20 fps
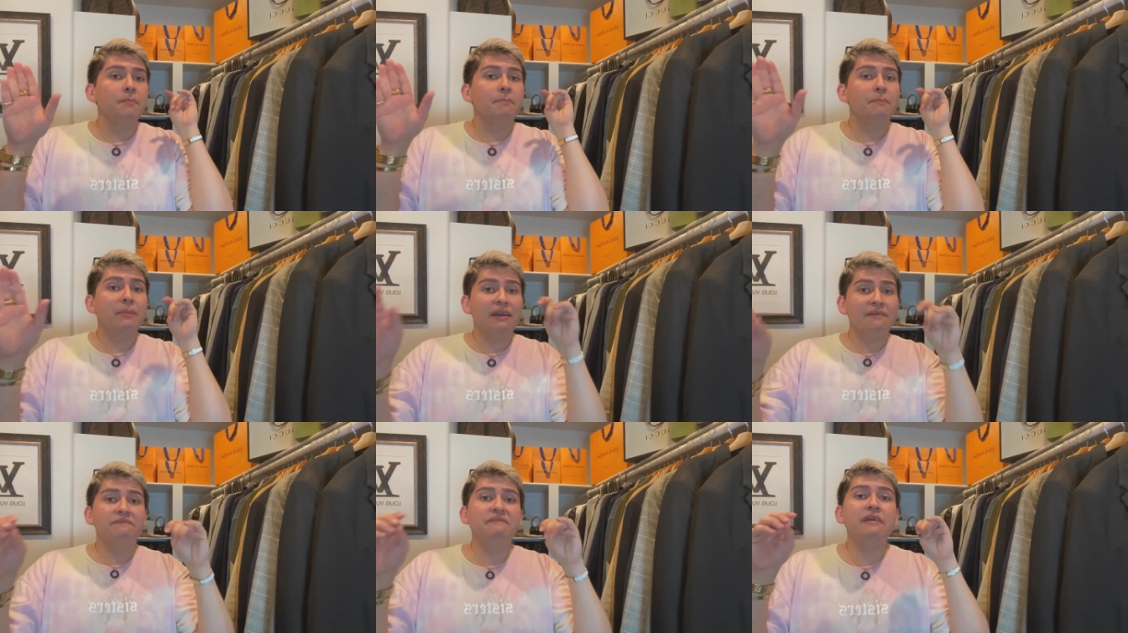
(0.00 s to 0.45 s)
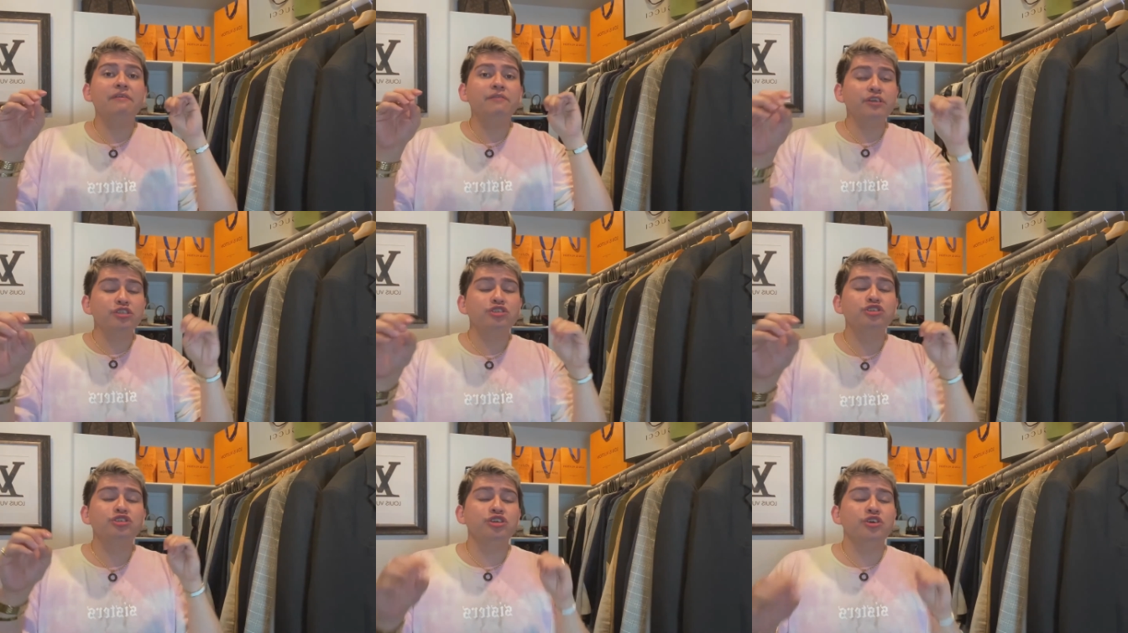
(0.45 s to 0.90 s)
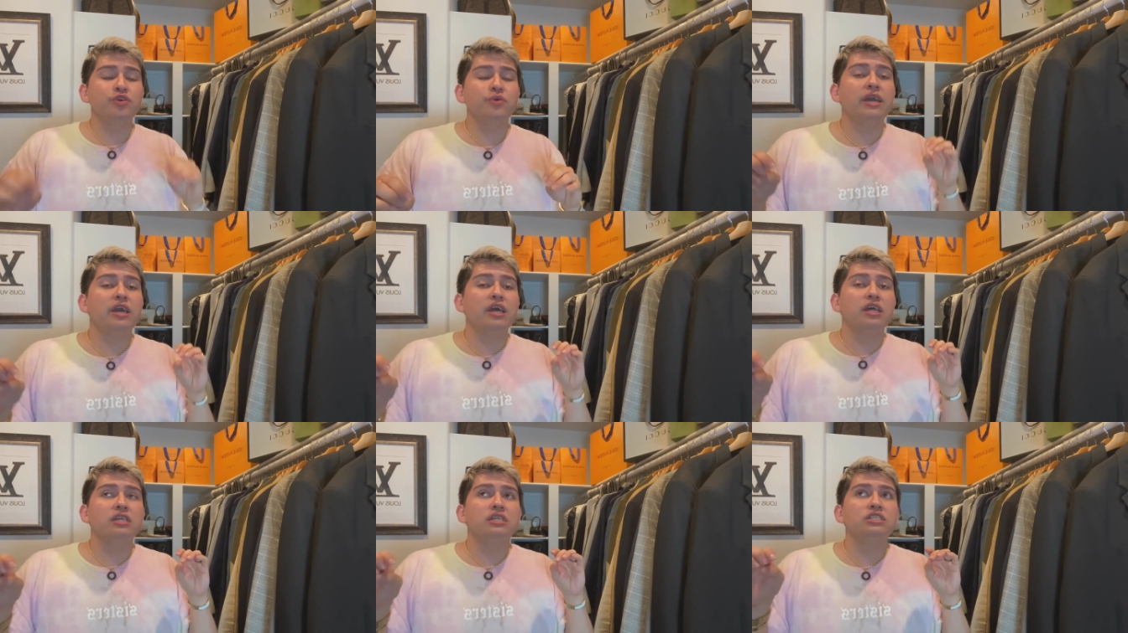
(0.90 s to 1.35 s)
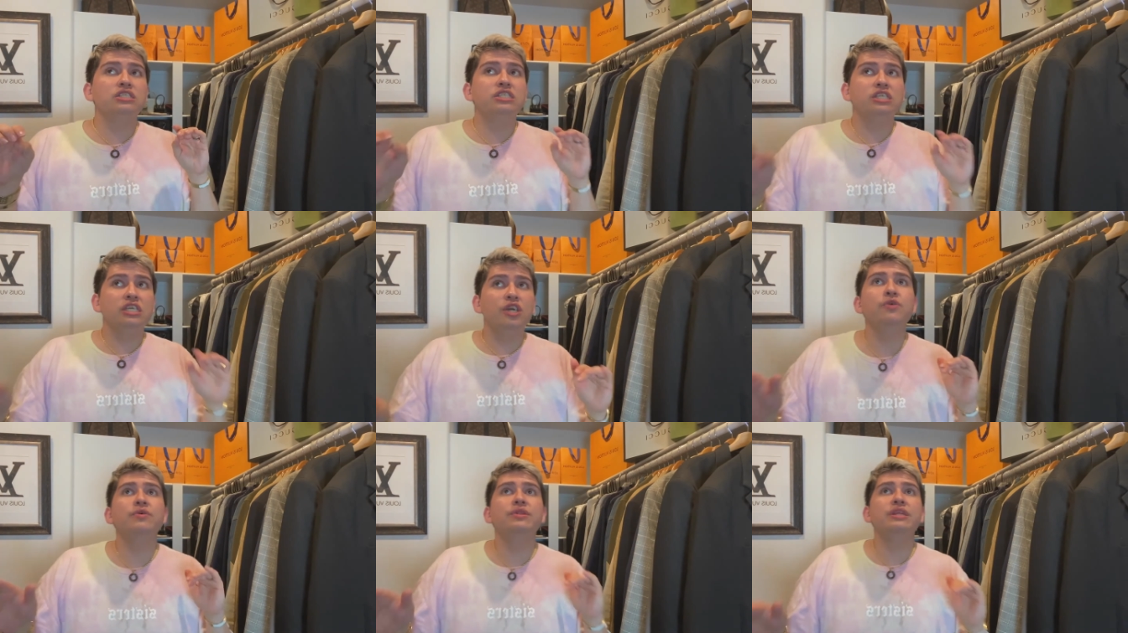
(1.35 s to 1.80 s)
my favorite shoe
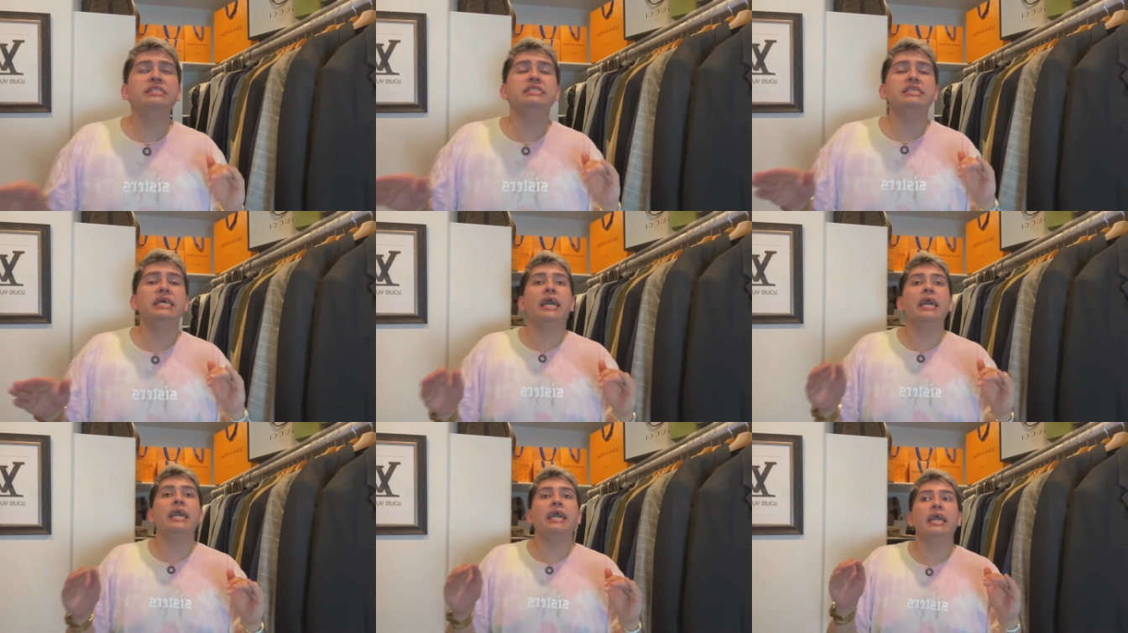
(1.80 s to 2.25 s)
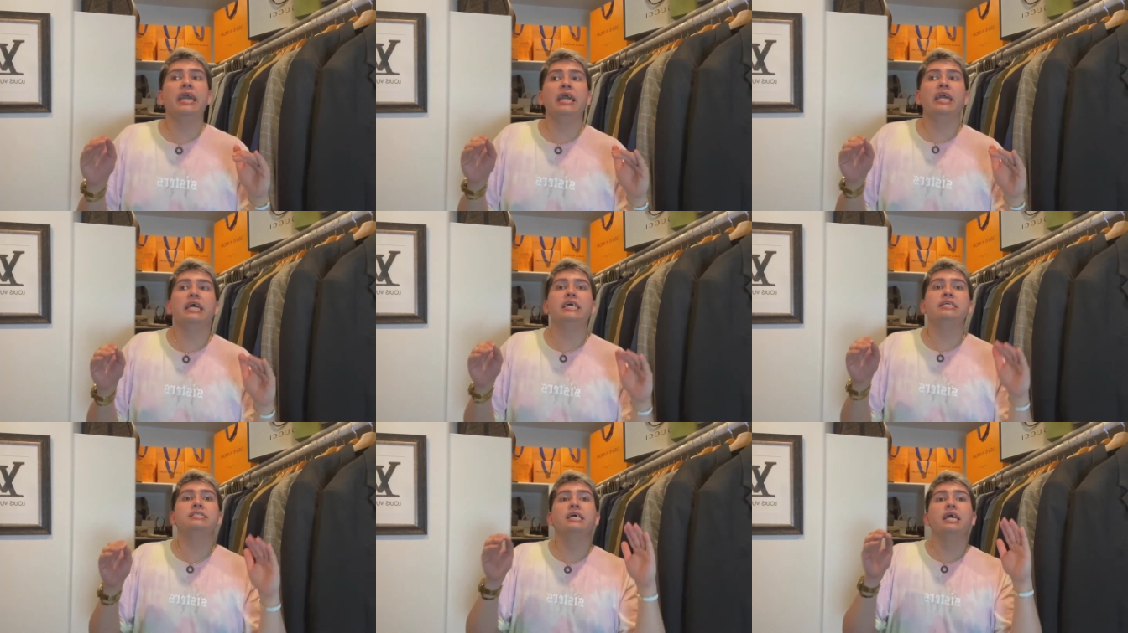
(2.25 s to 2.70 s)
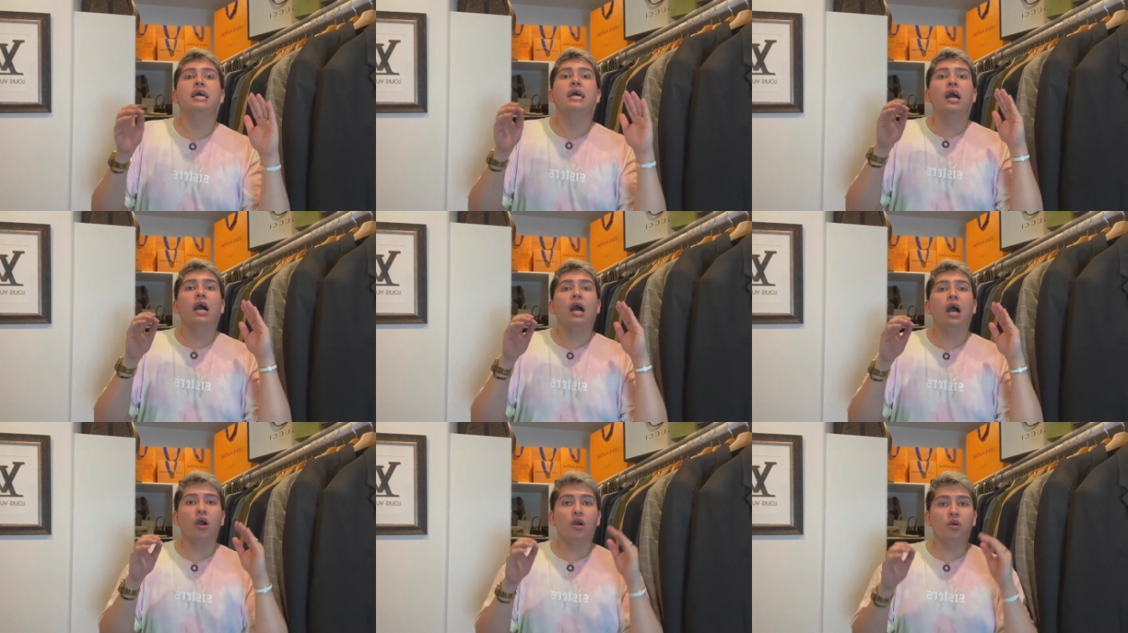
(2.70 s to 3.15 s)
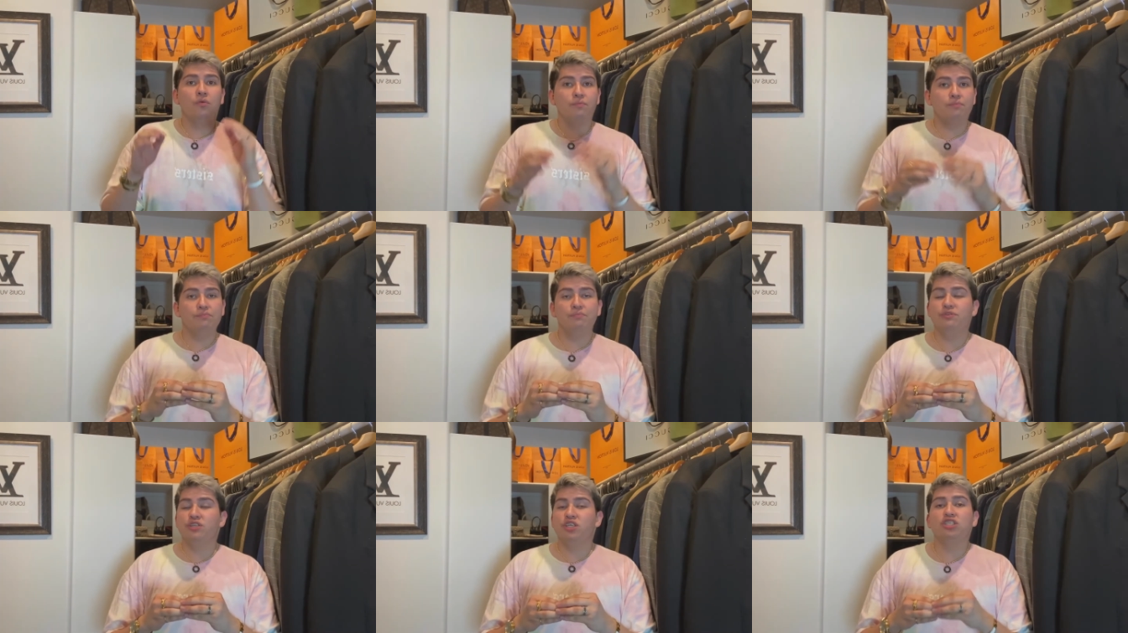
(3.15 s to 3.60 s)
to this day is
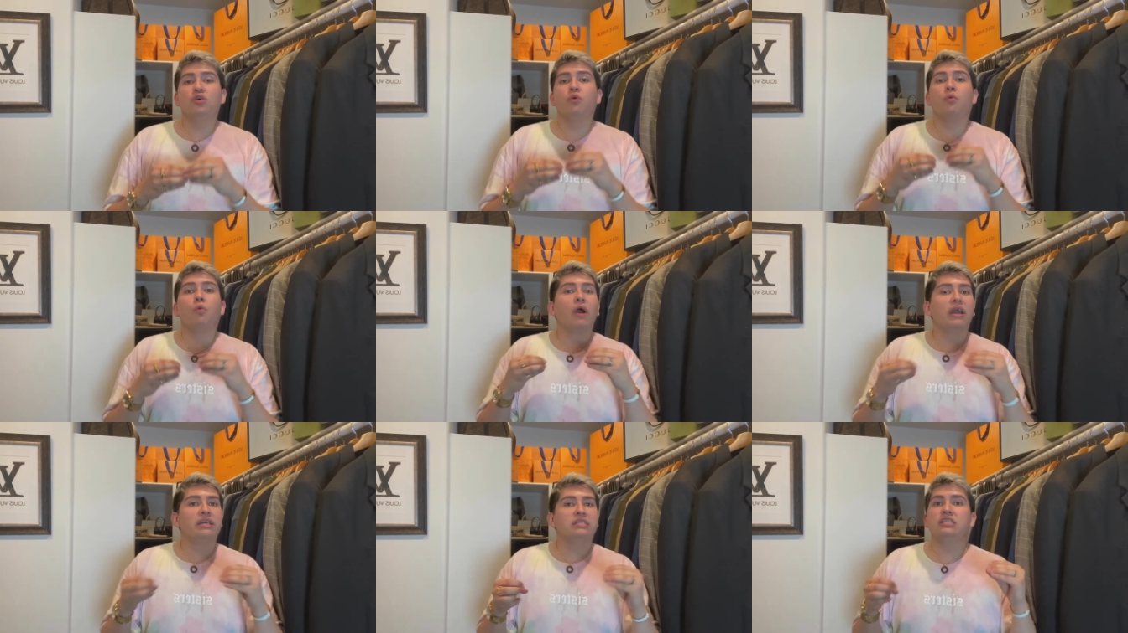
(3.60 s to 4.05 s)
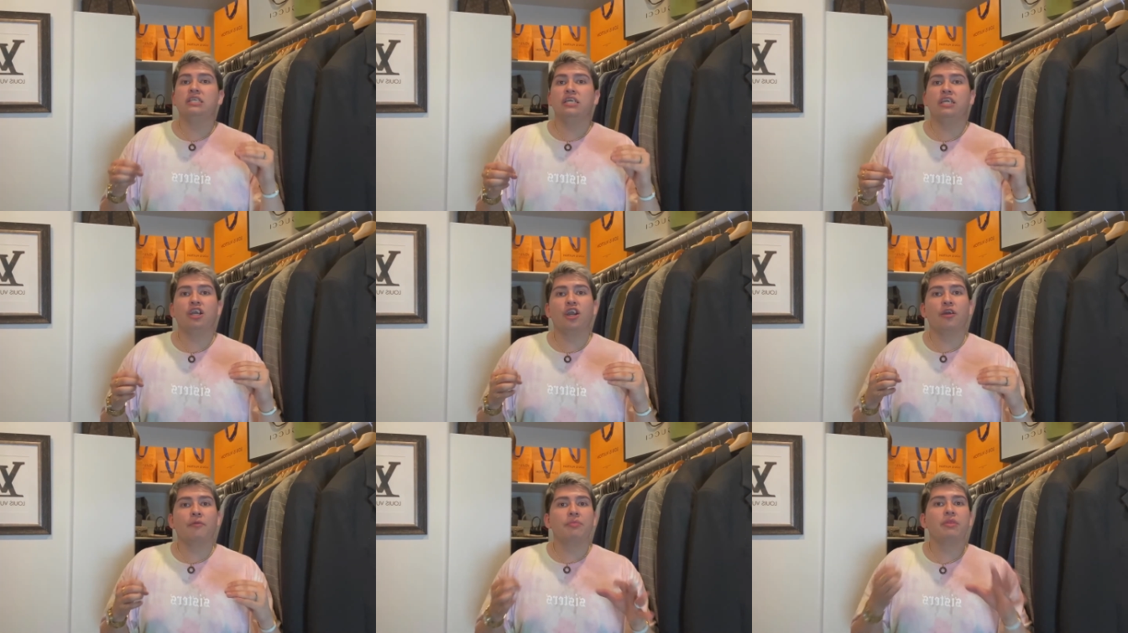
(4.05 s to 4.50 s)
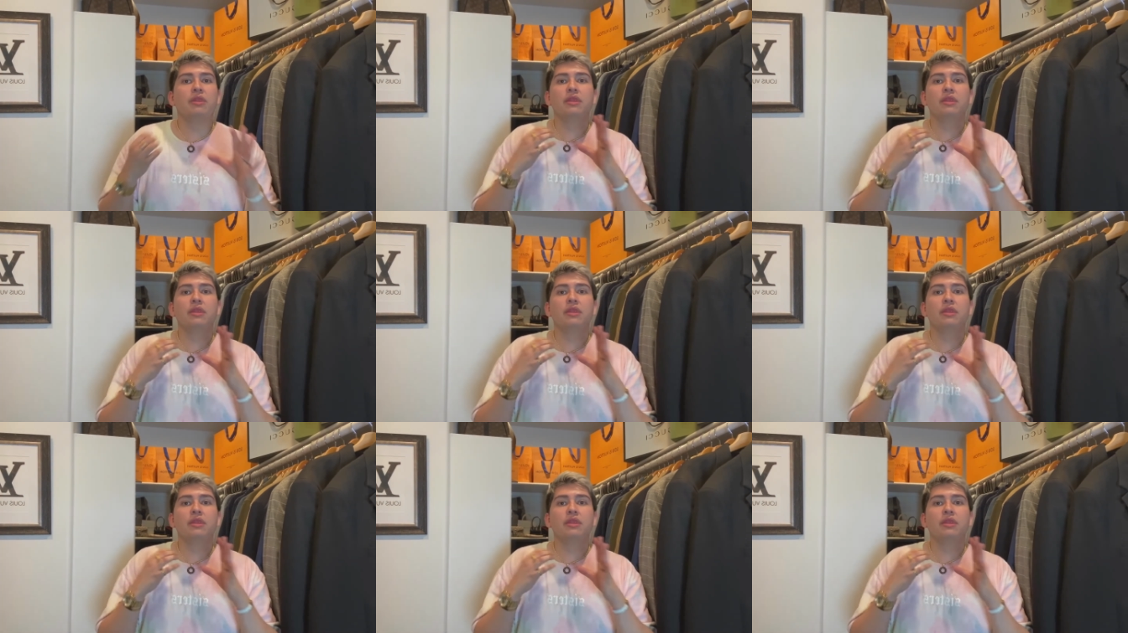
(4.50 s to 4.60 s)
just a white sneaker.